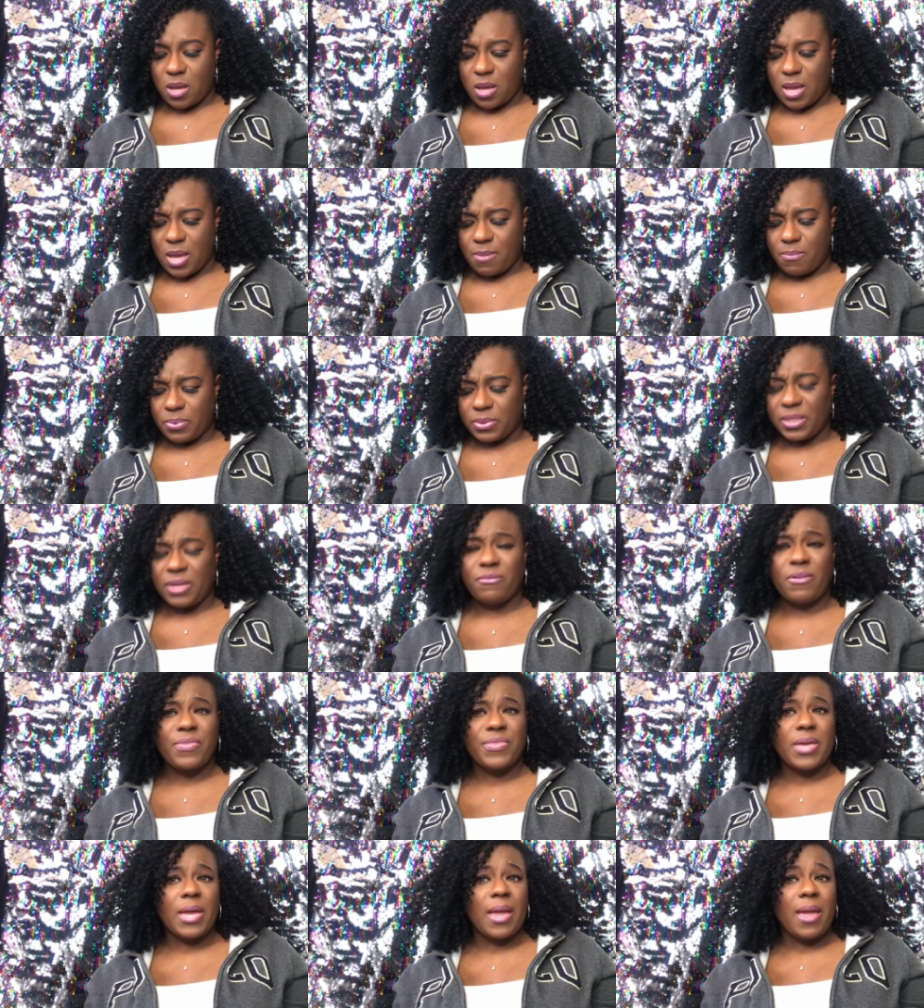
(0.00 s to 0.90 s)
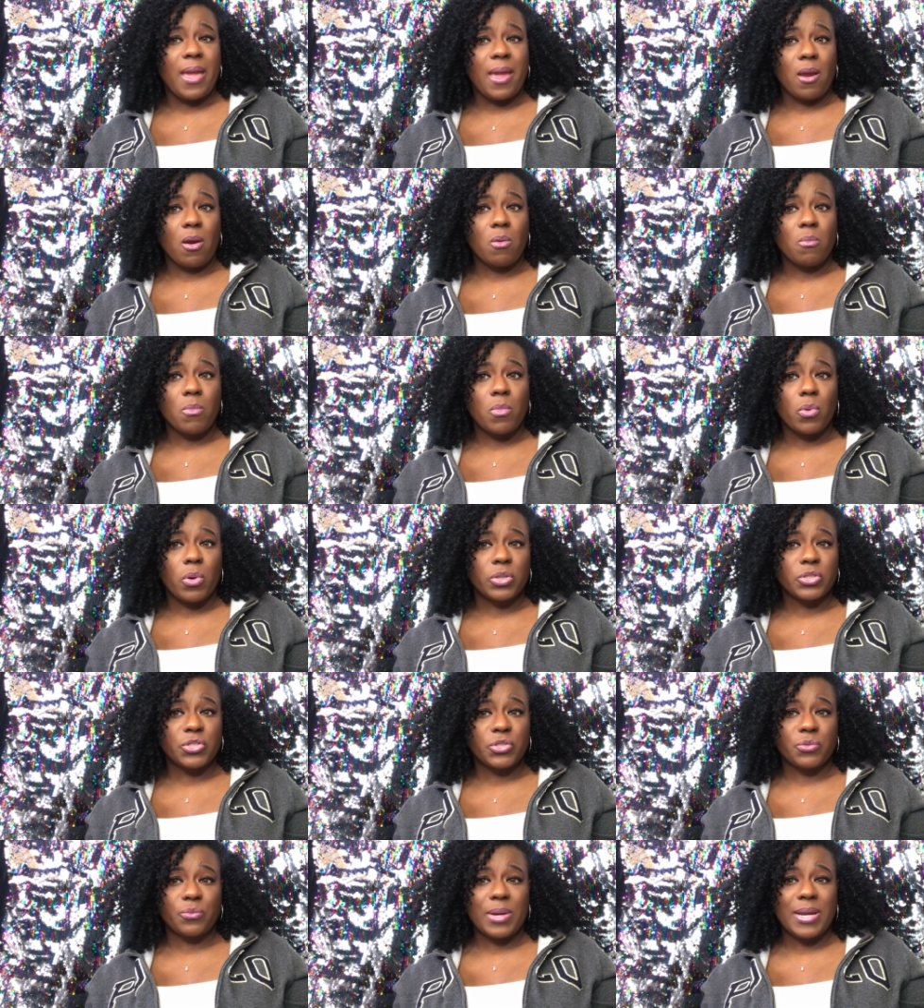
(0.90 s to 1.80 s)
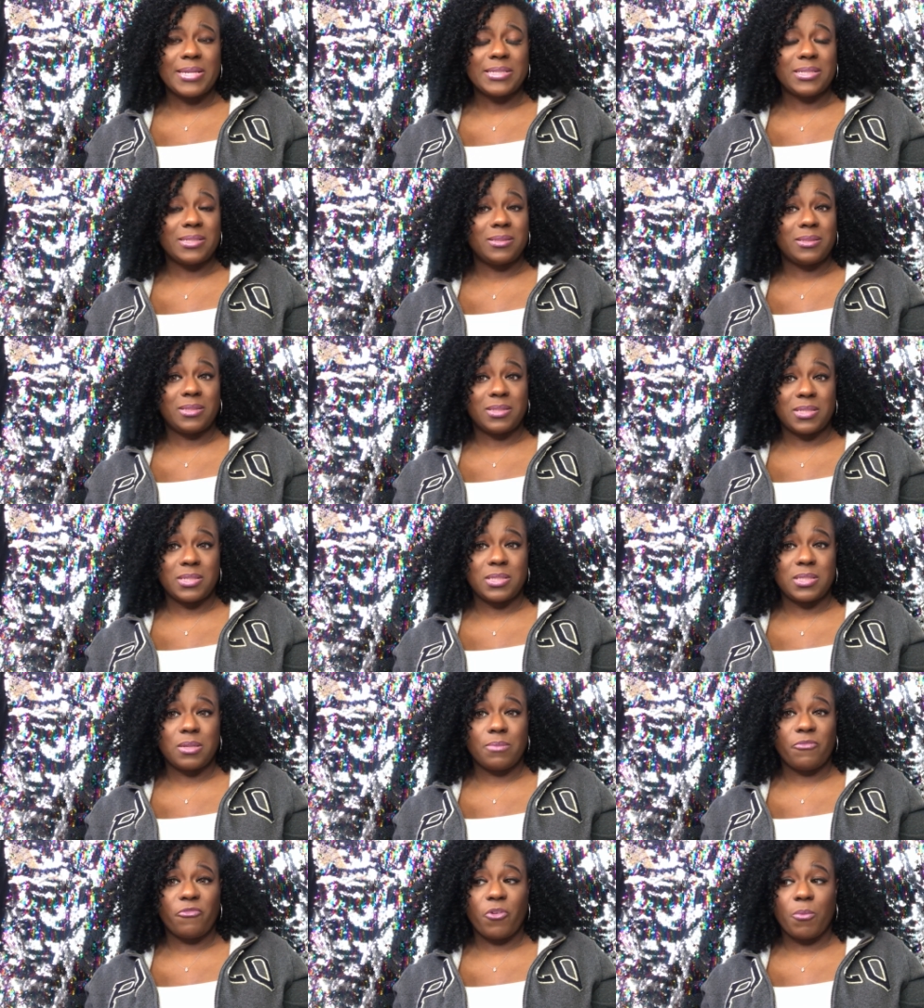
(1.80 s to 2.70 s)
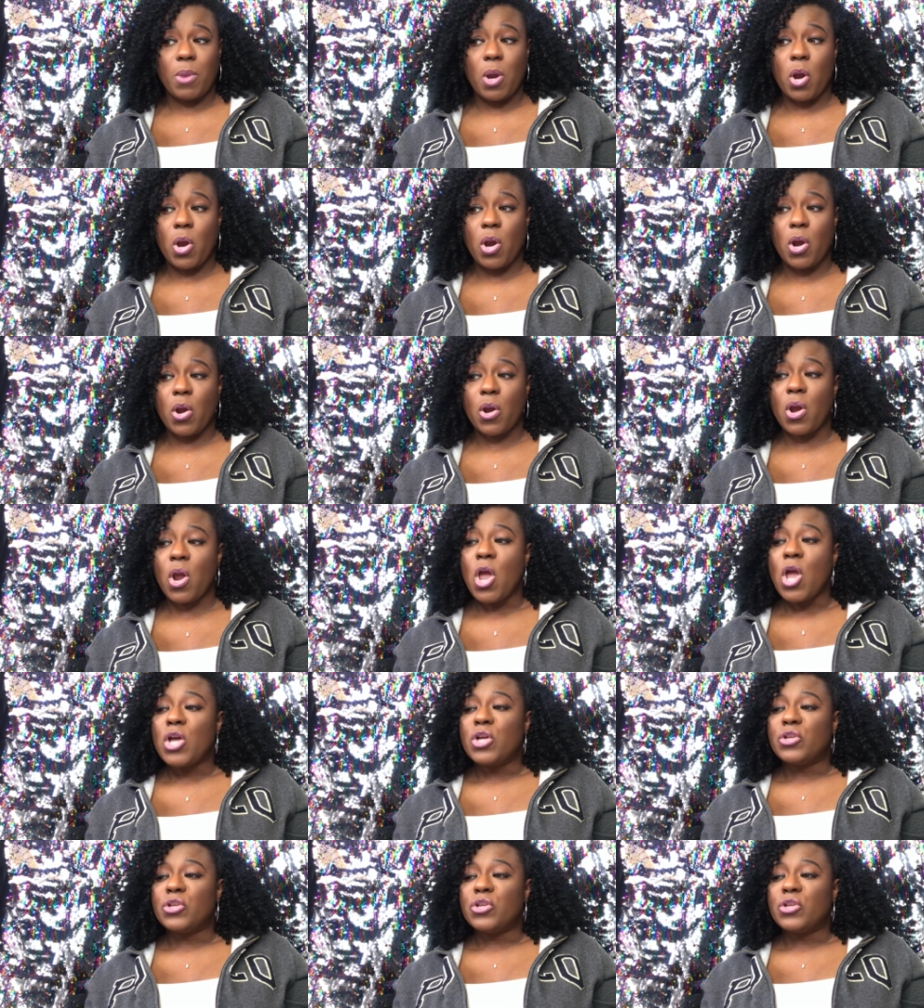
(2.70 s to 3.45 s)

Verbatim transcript: I believe the hair moisturizing system from her,